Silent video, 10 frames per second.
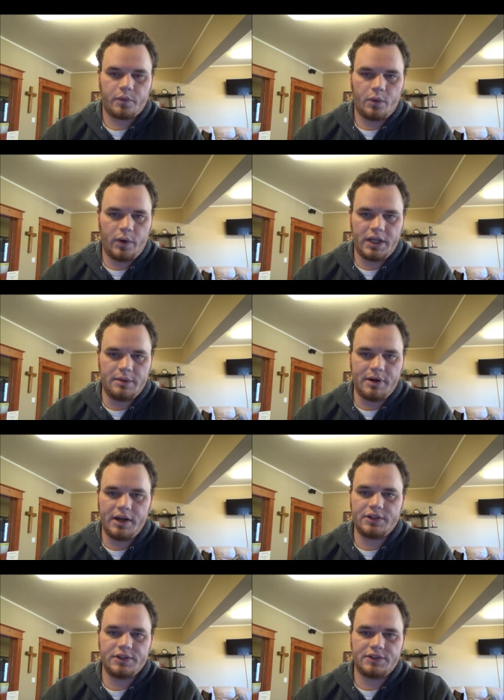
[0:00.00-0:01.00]
when he
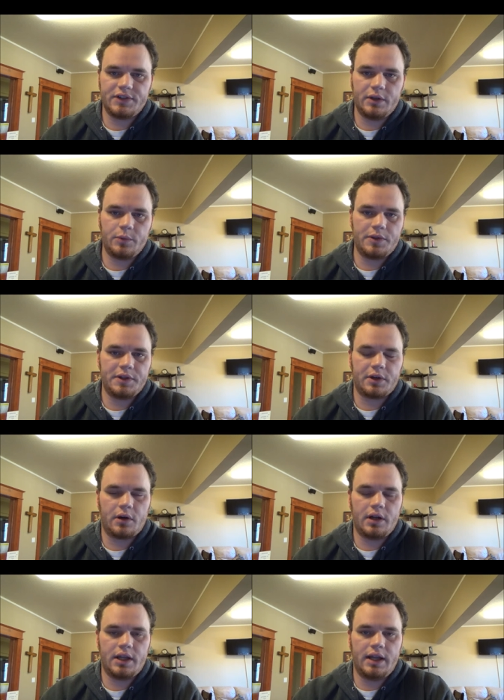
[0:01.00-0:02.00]
punishes sin with
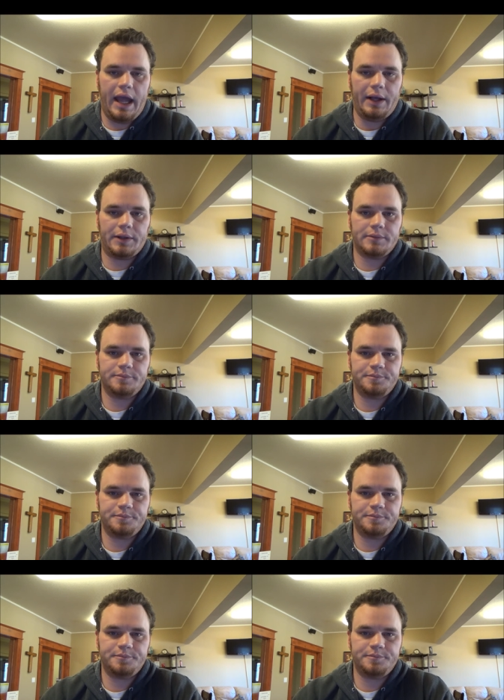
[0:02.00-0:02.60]
eternity in hell.